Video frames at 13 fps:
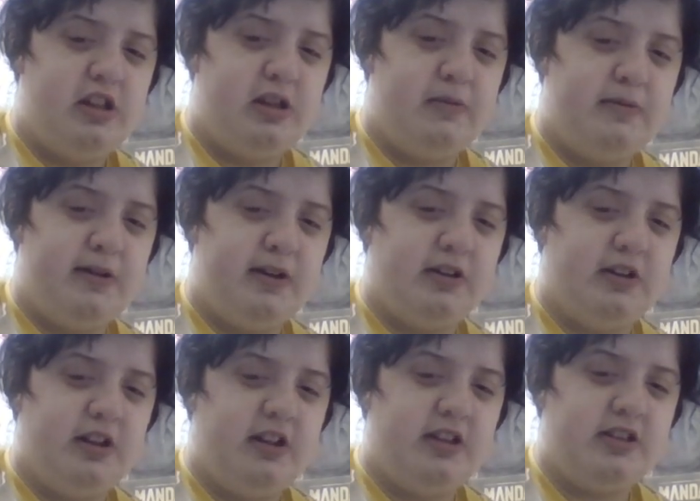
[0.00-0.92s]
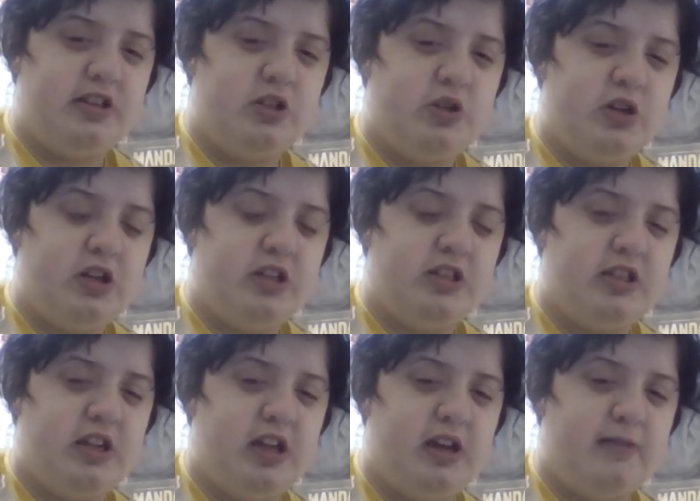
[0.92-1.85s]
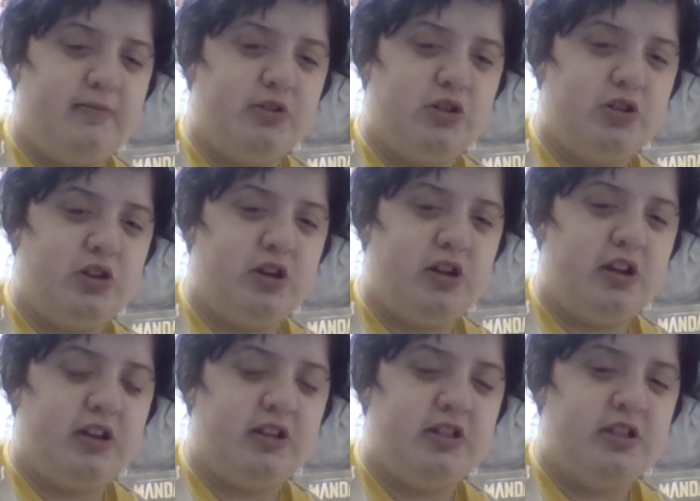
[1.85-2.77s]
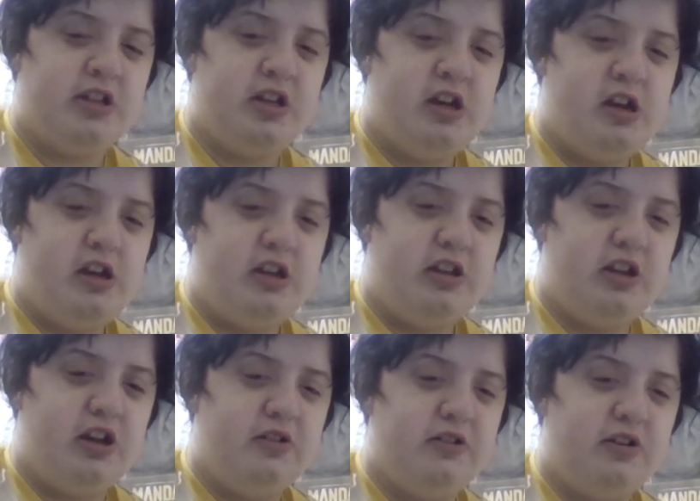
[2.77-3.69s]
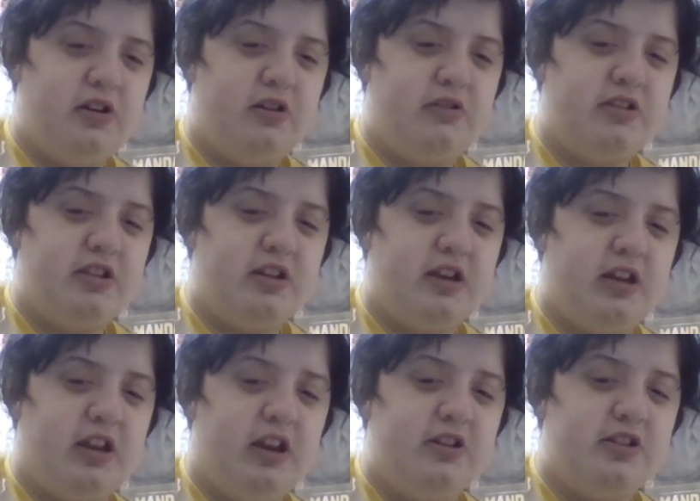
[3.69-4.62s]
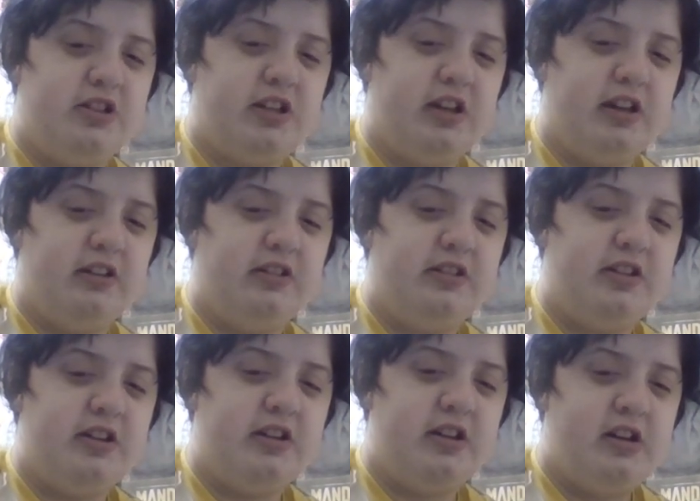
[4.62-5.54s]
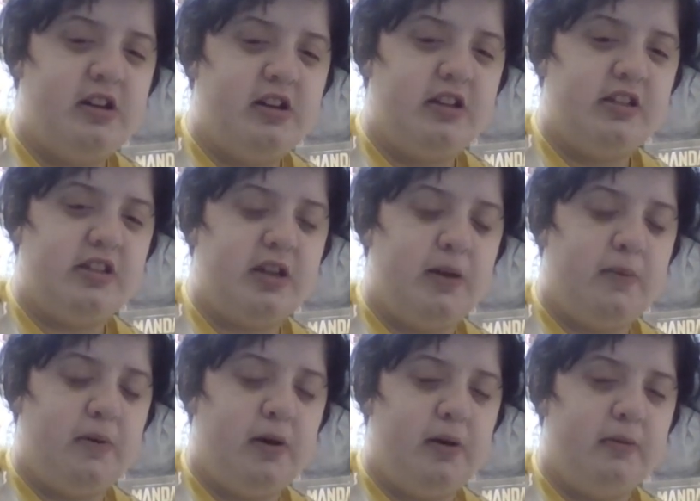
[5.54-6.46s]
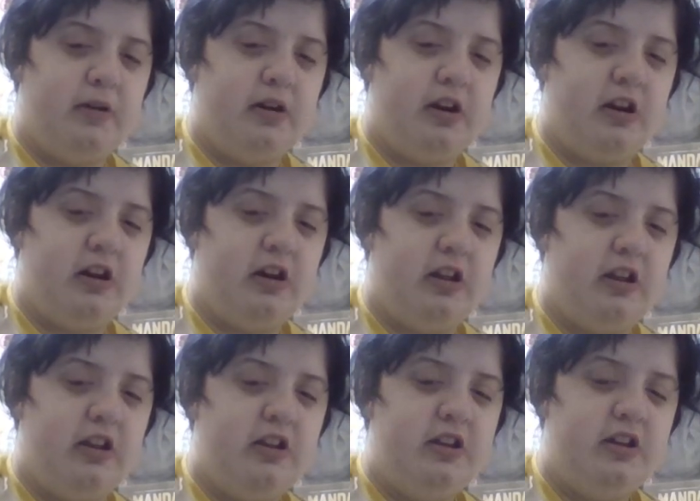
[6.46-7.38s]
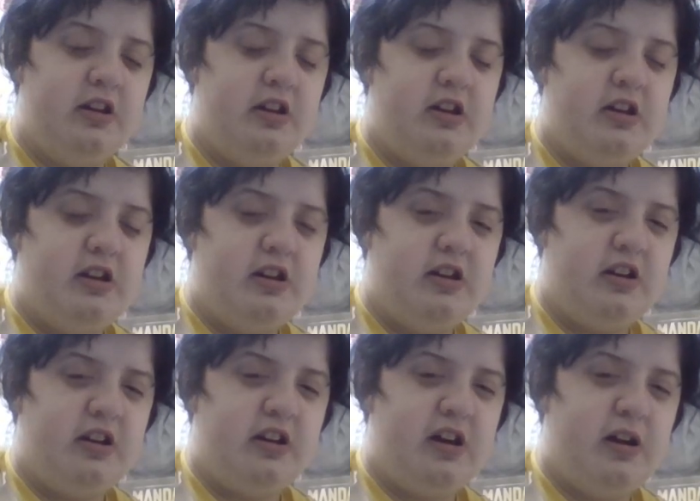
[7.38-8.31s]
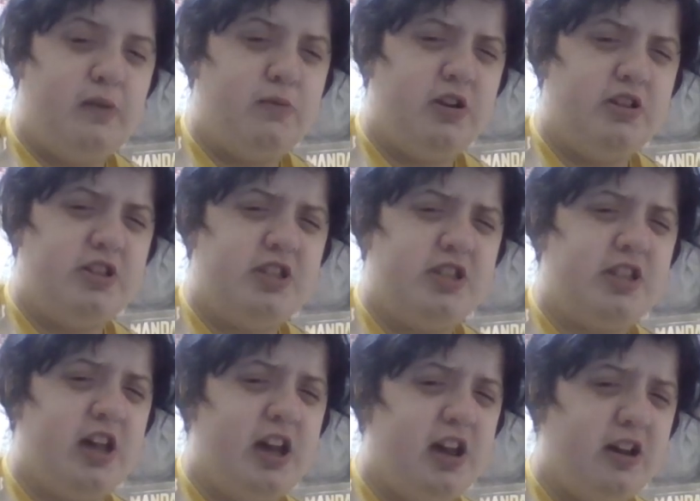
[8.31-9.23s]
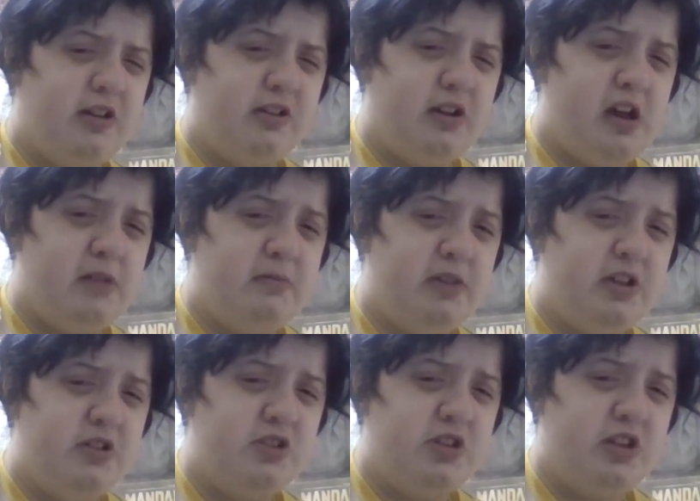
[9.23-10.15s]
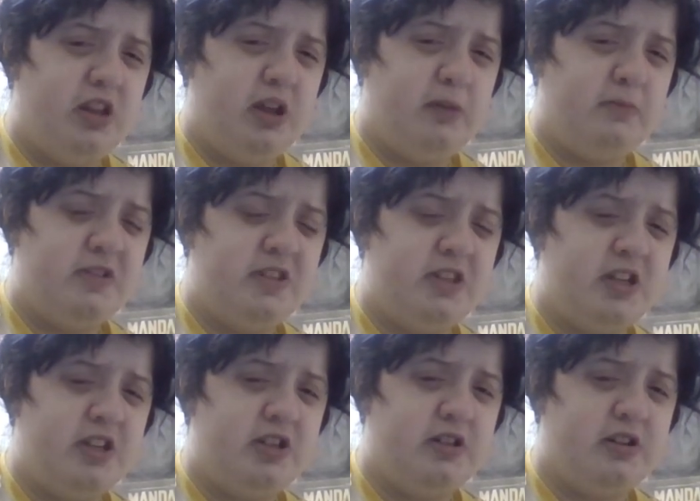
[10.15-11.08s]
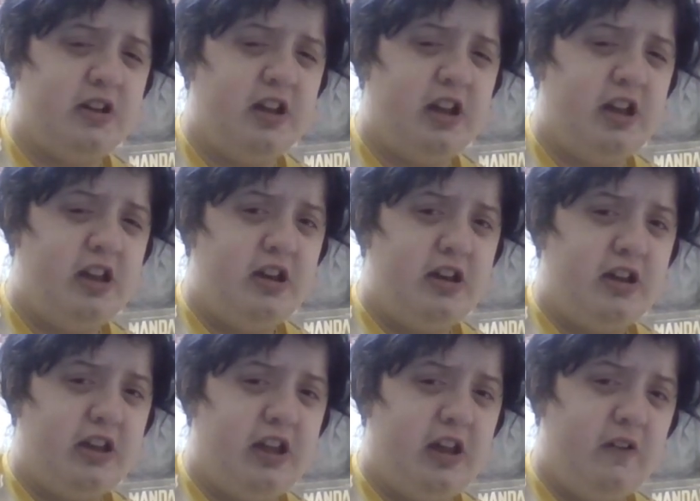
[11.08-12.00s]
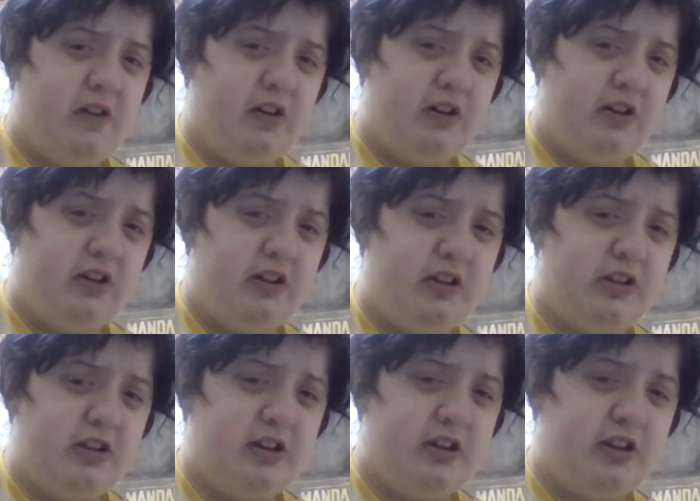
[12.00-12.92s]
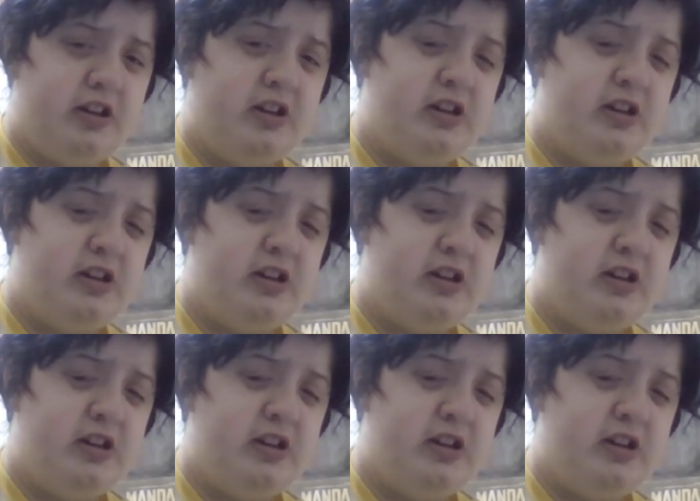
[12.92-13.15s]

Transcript: The girl doesn't trust the animatronics. No, no, uh, you're scared, said Bubble Girl. I'm not scared, I'm used to them, said Tony, giving her the look.